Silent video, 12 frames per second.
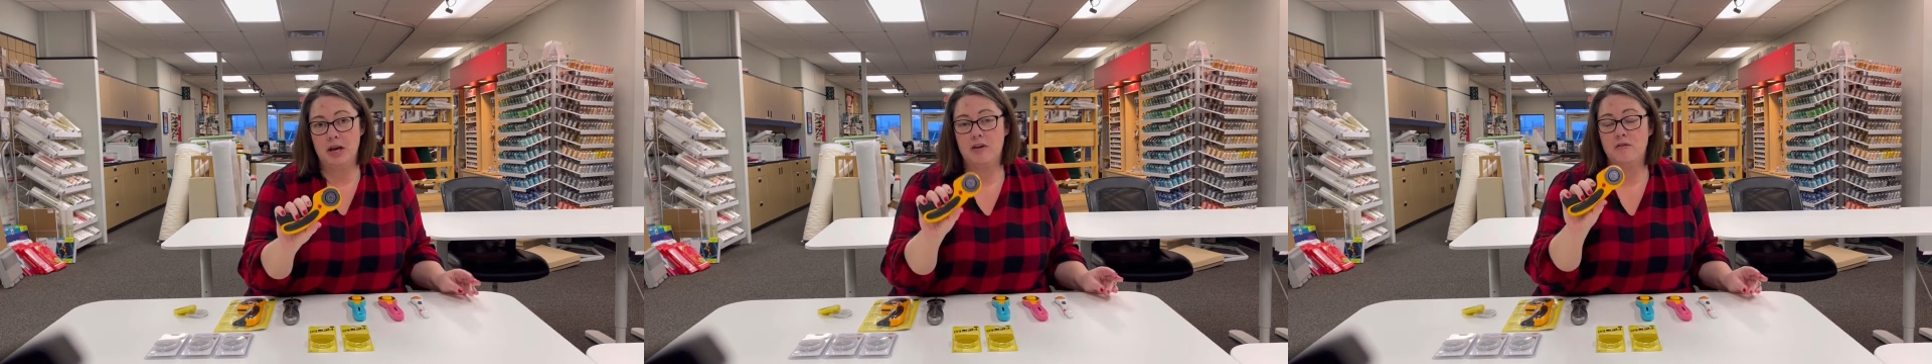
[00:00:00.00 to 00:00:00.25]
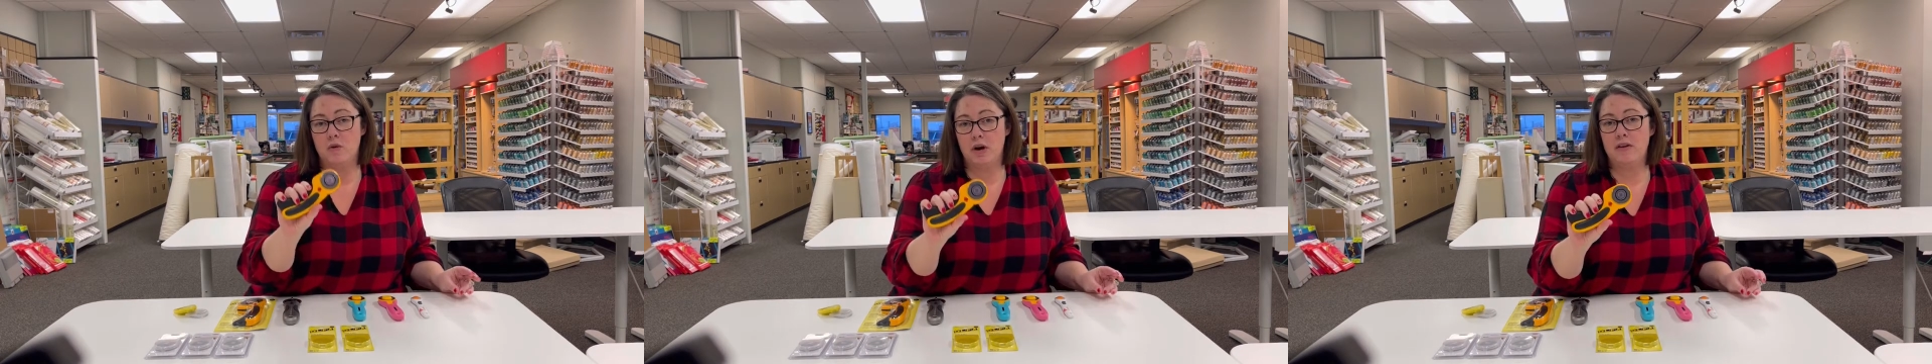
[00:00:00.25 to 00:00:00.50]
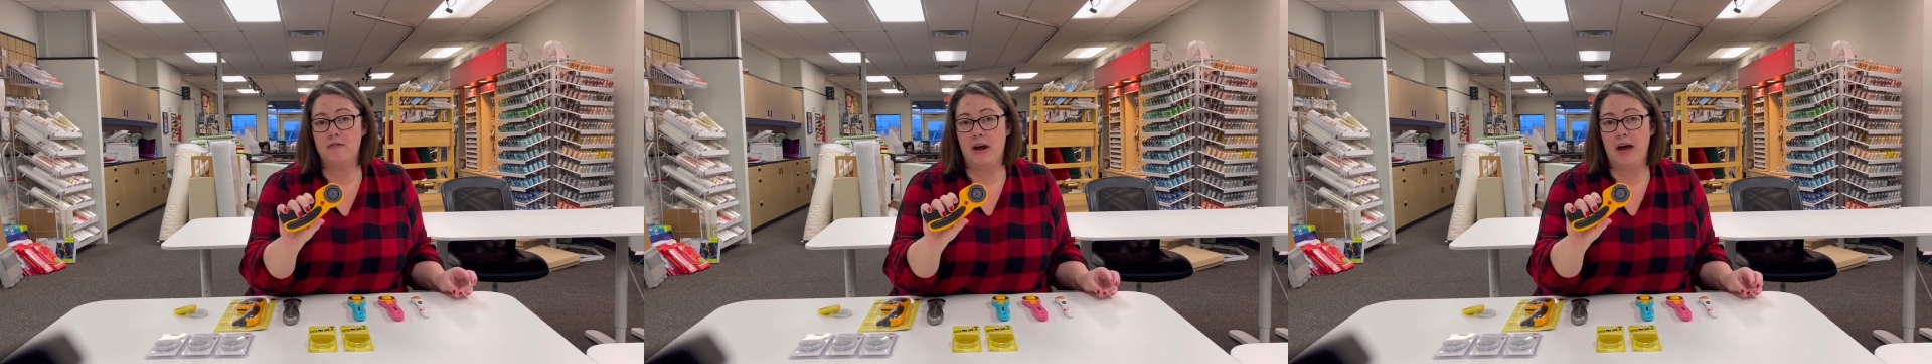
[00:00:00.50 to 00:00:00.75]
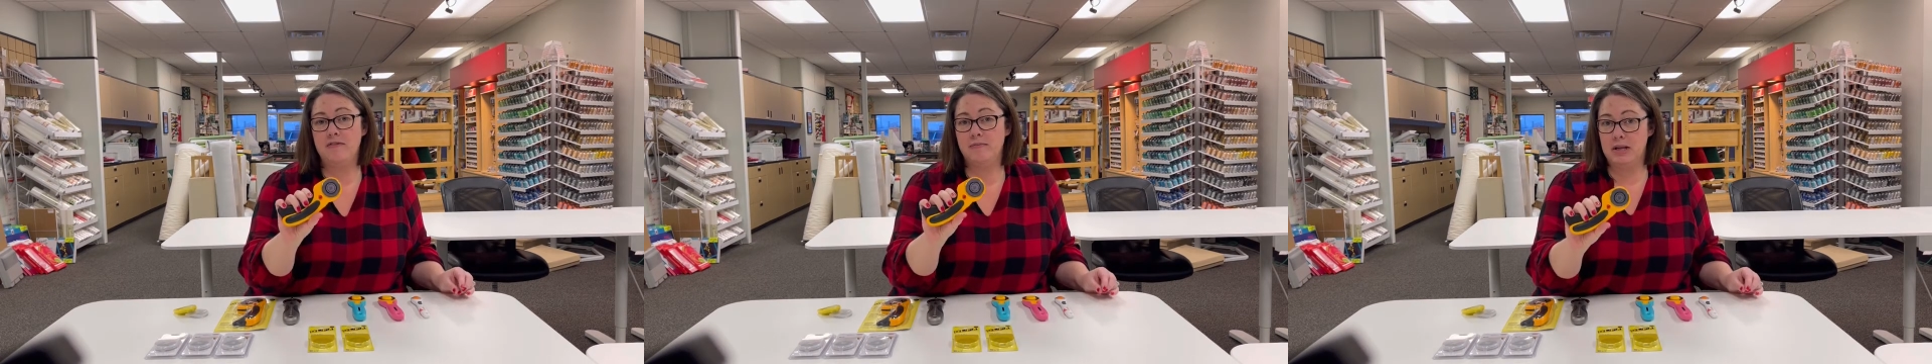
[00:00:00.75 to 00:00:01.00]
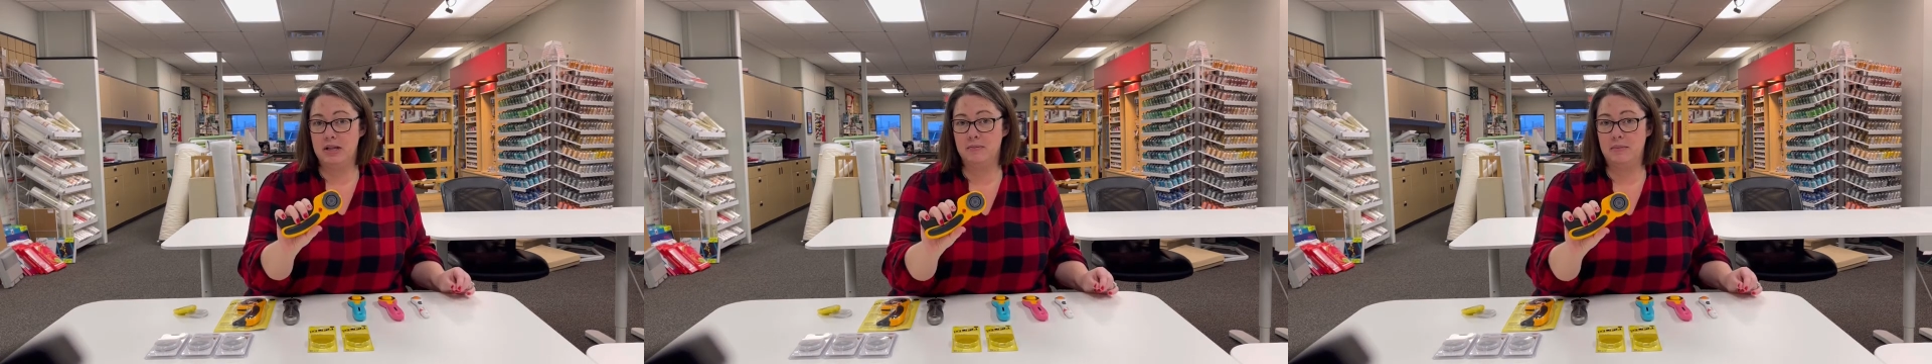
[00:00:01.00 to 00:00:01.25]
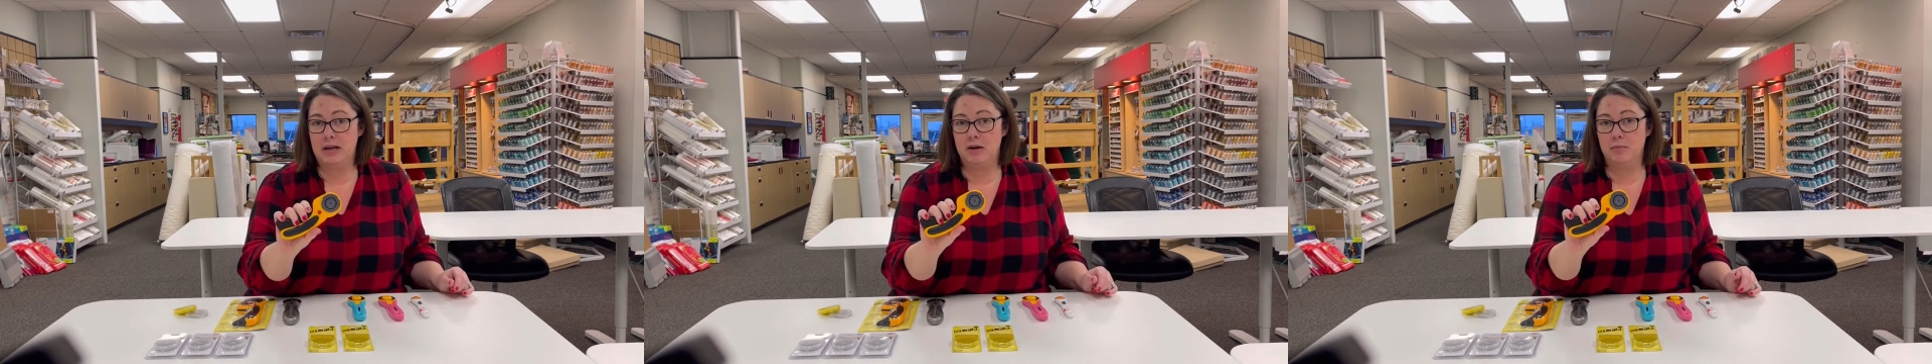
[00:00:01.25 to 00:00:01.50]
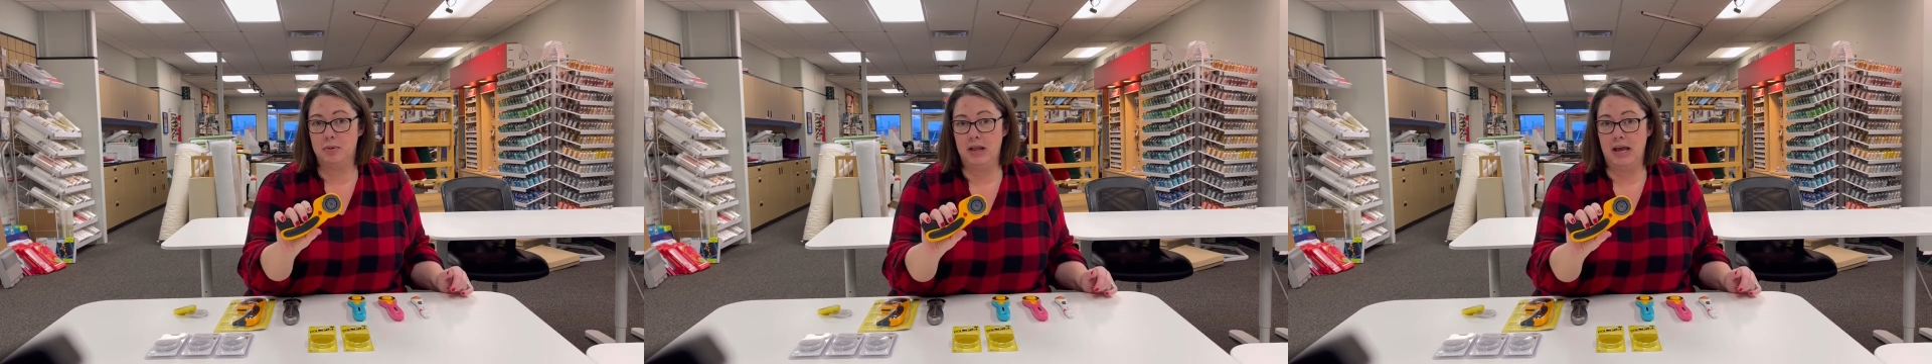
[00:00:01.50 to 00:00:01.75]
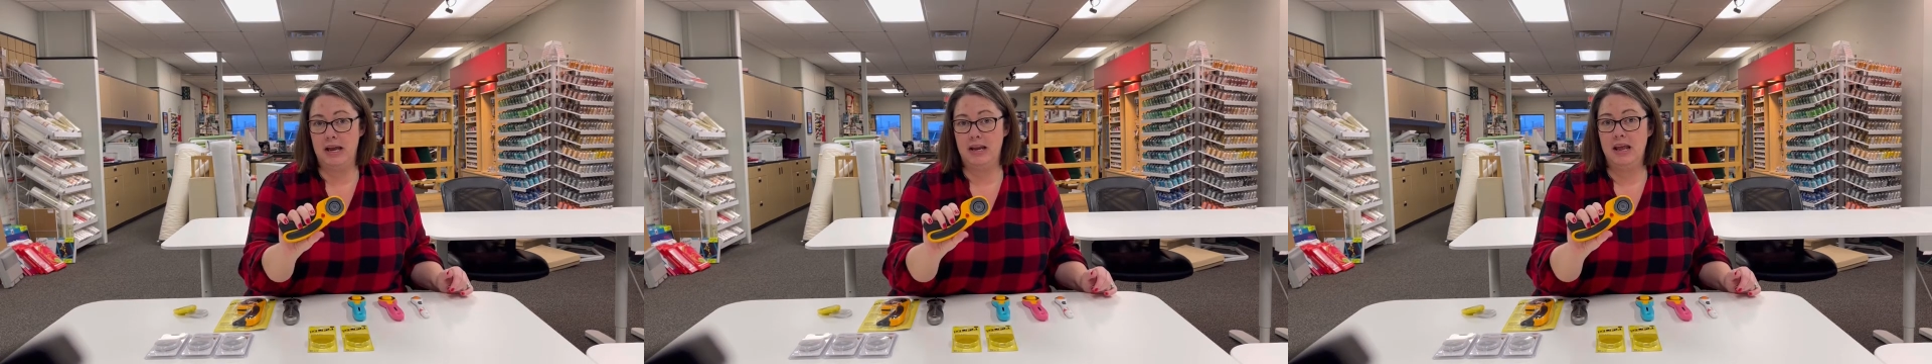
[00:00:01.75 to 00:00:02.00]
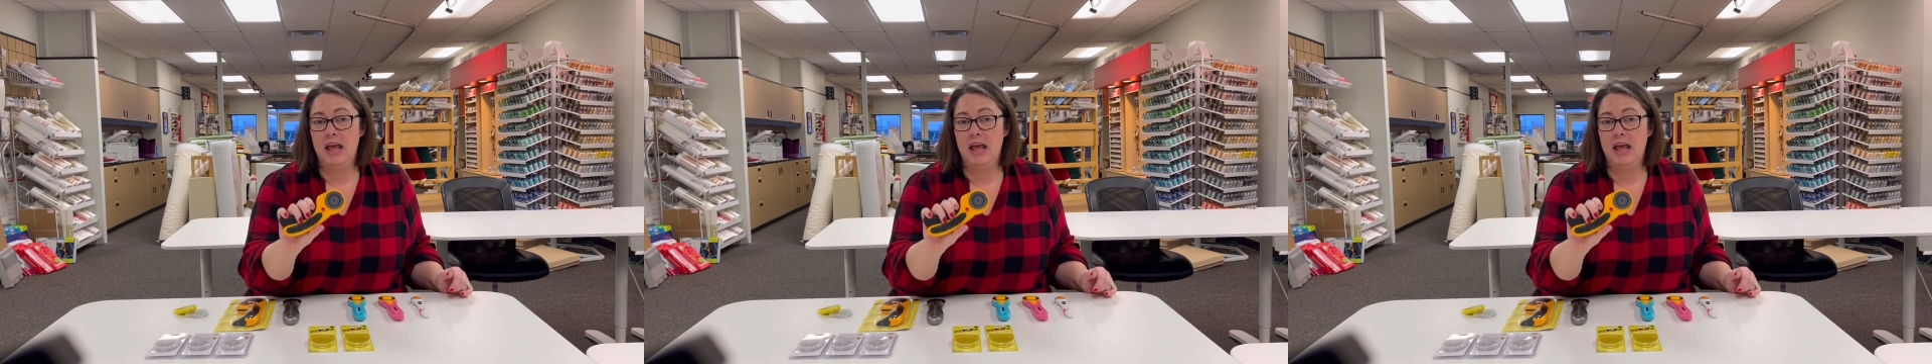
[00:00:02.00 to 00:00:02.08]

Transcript: 45mm blade.